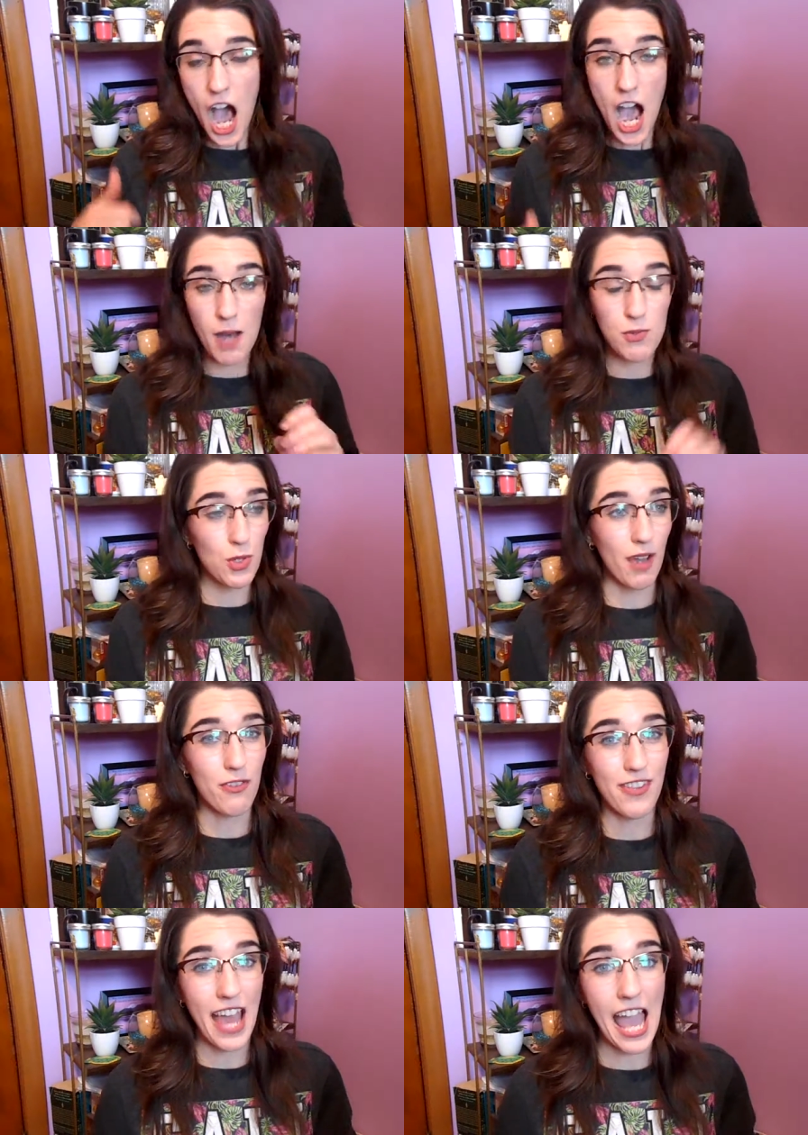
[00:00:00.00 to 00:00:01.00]
Um, so after
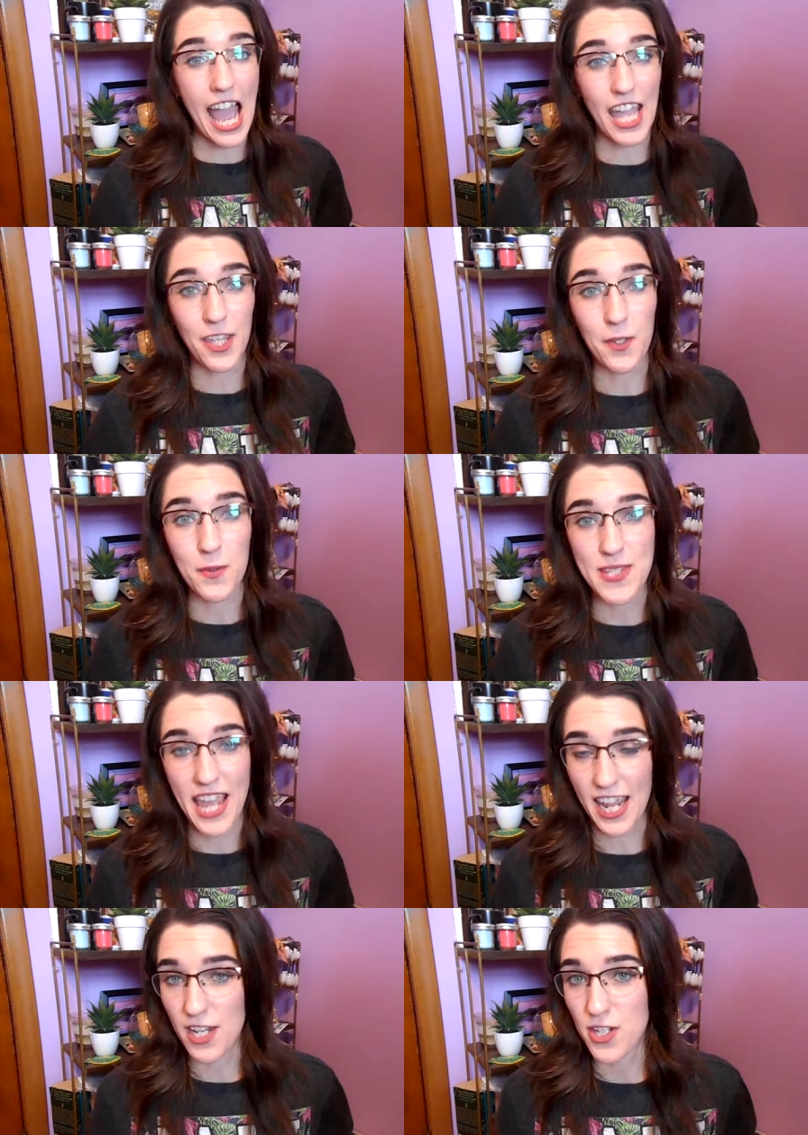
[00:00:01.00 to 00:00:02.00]
that, I used
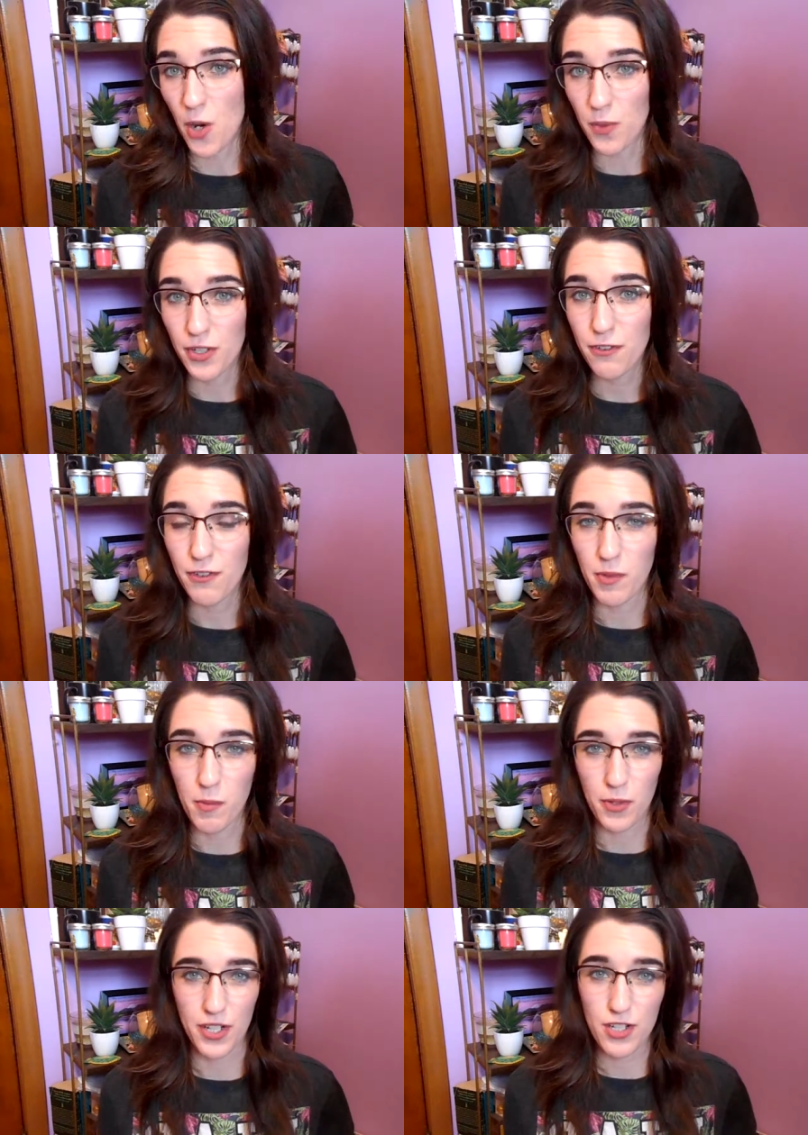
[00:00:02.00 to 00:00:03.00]
a toner for the
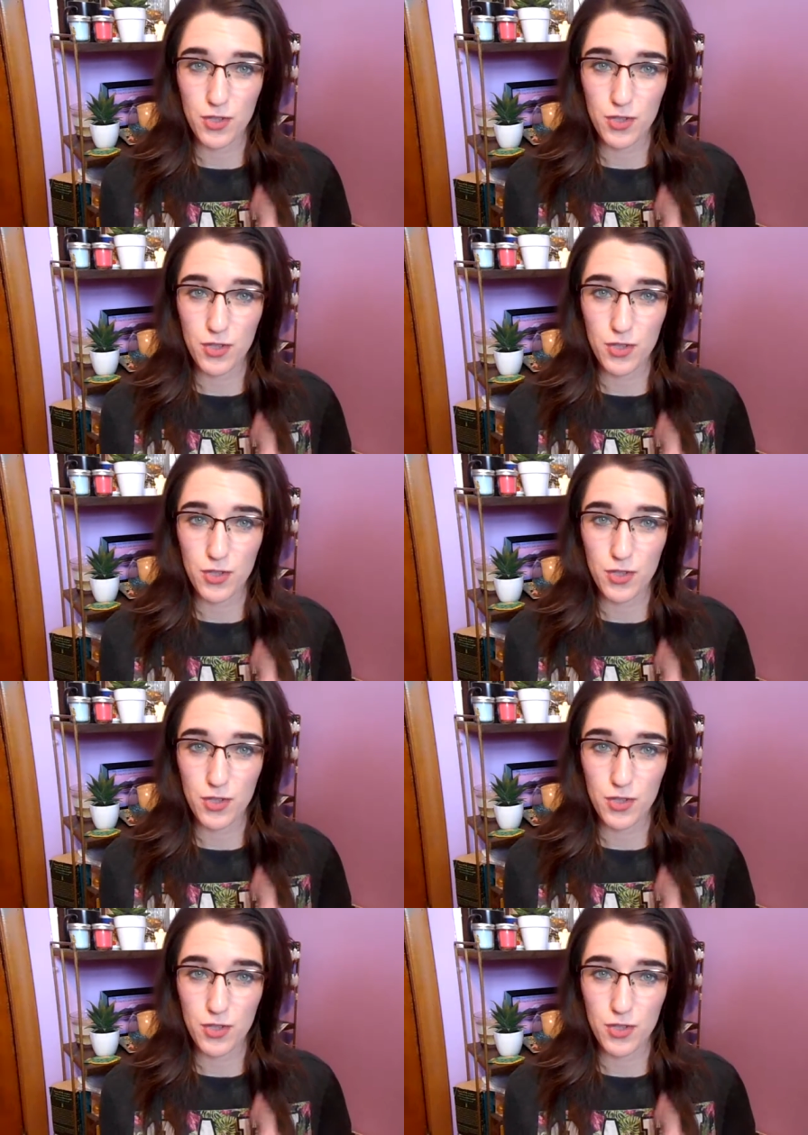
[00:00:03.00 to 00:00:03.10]
morning.